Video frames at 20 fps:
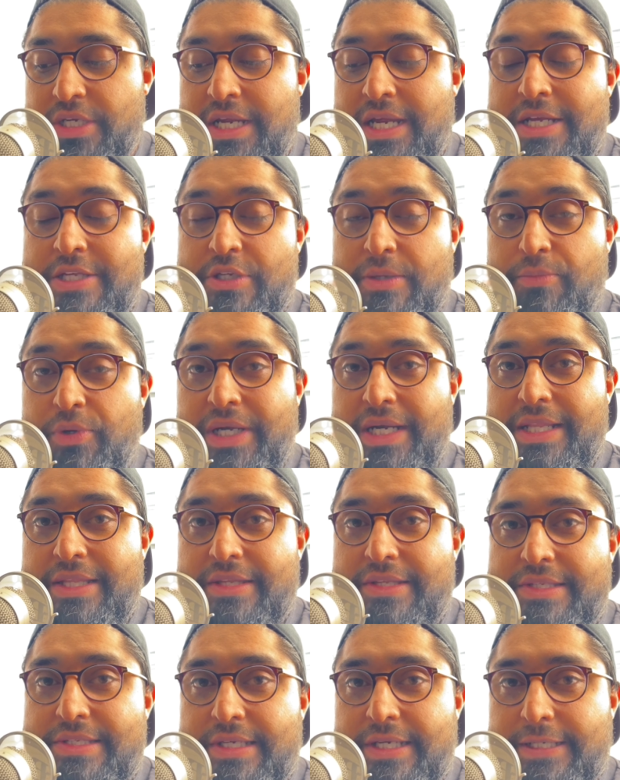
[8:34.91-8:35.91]
So I'm bringing in
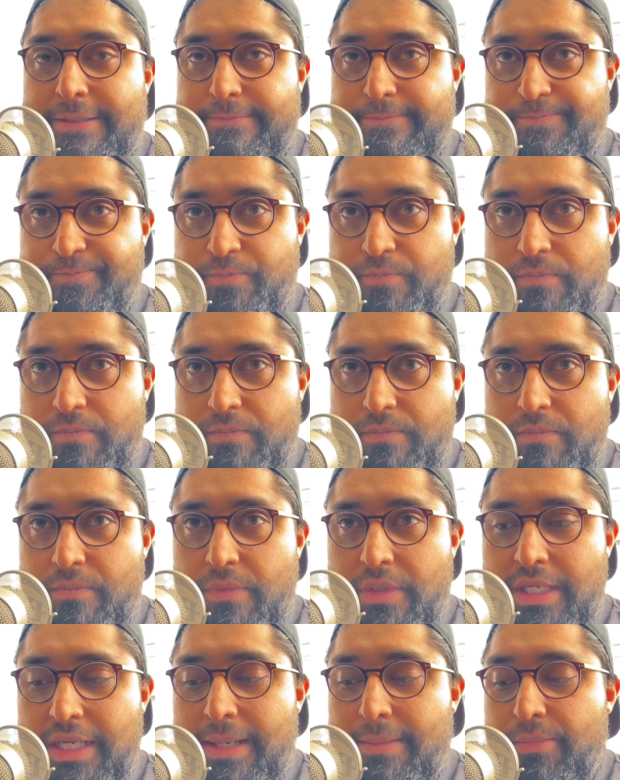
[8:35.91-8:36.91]
this
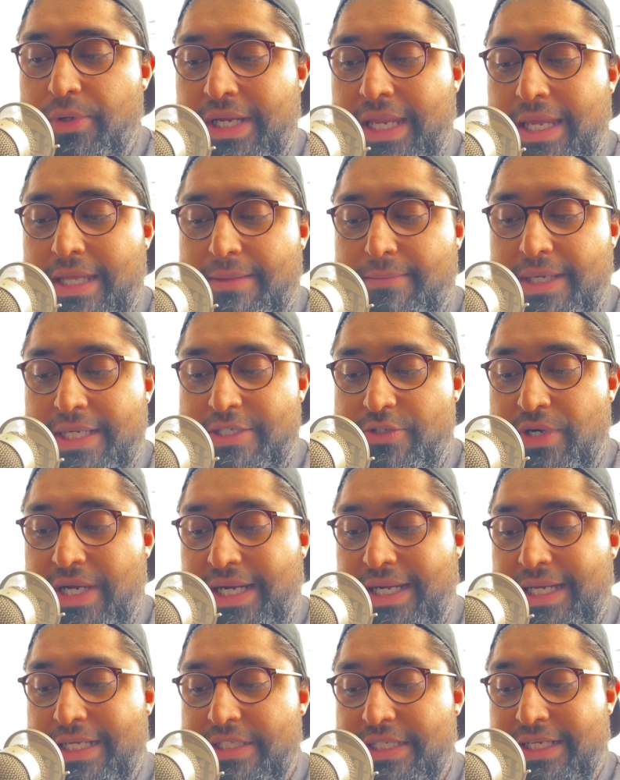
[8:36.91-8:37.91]
I'm bringing in my
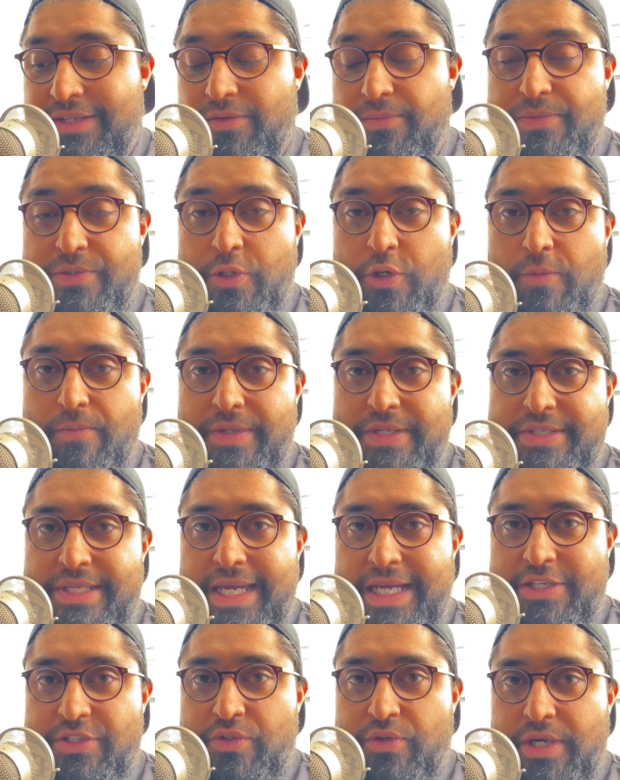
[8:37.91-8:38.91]
Dragonite to kind of absorb this
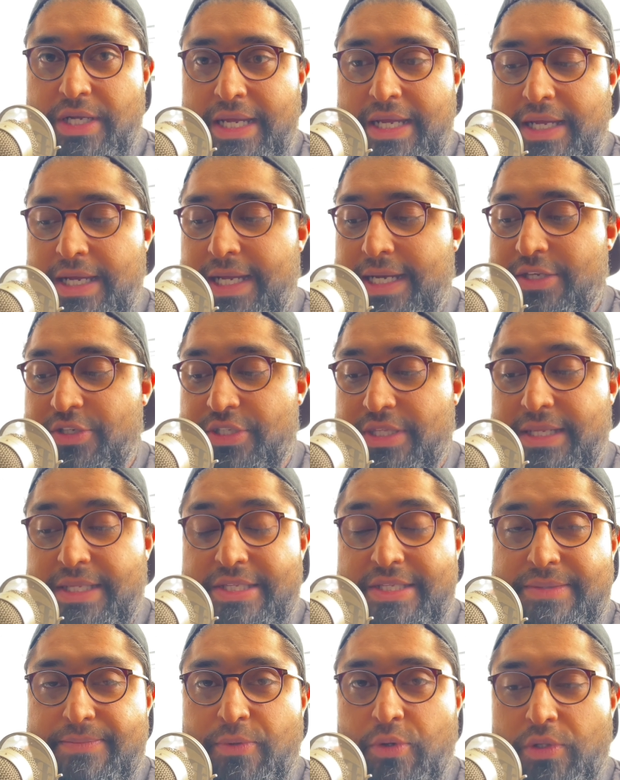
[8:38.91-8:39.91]
extra energy that
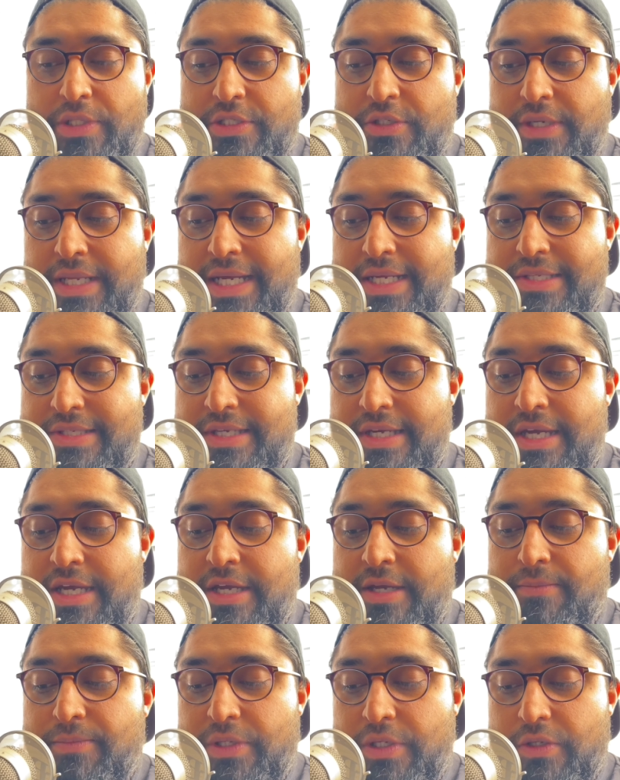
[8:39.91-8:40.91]
this Politoed has,
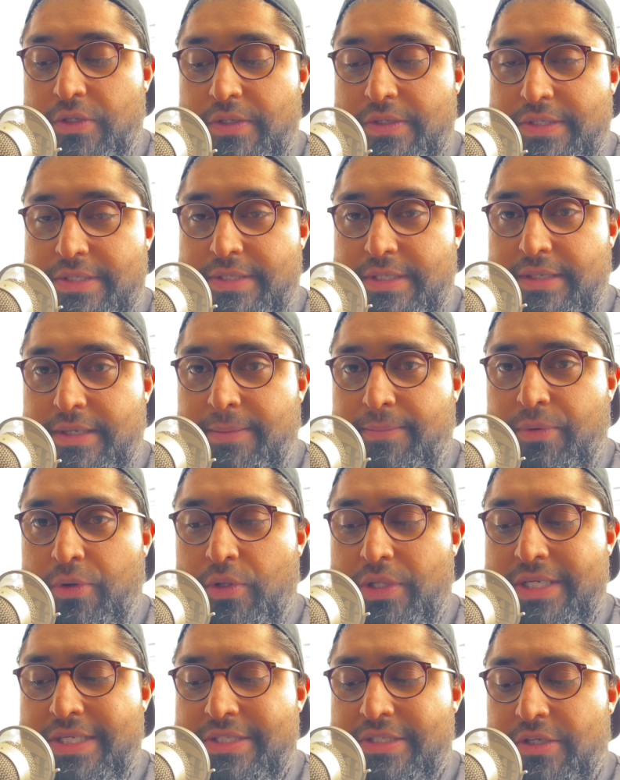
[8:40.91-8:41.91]
because
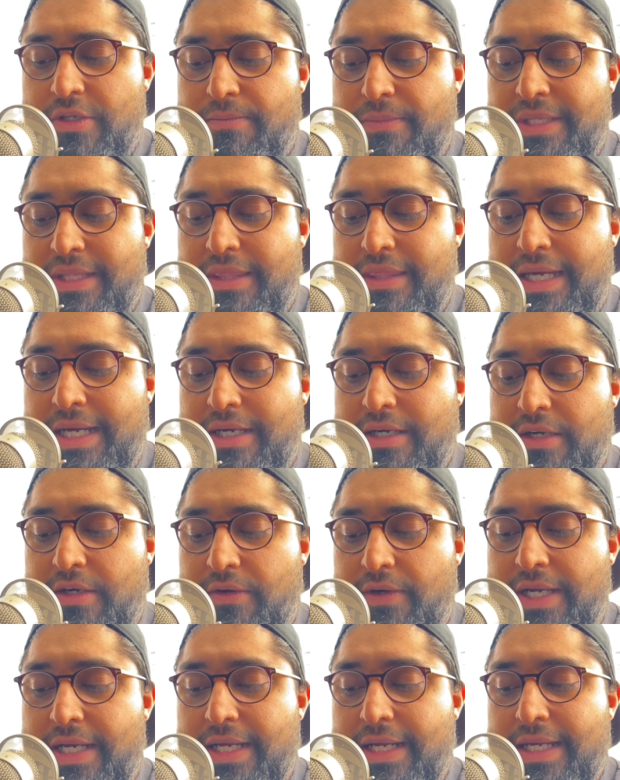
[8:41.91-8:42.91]
Empoleon isn't going to be that
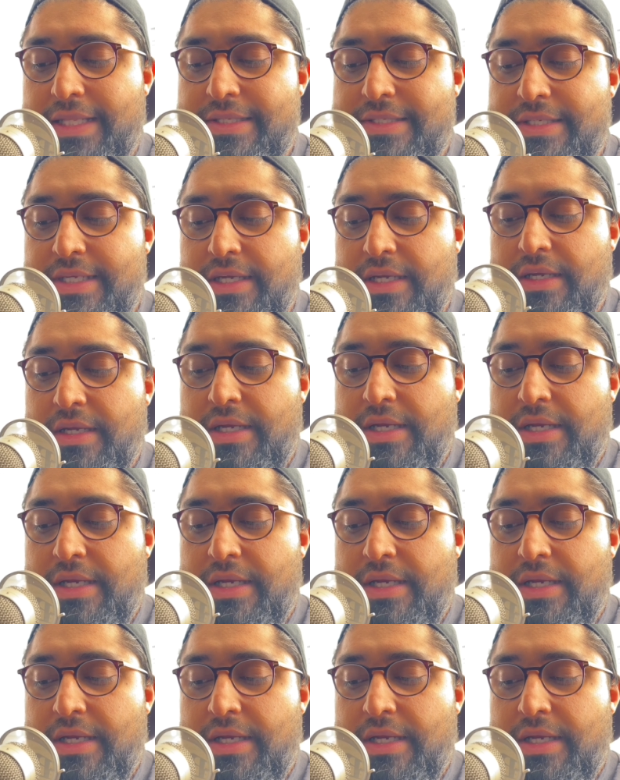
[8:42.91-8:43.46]
great against it,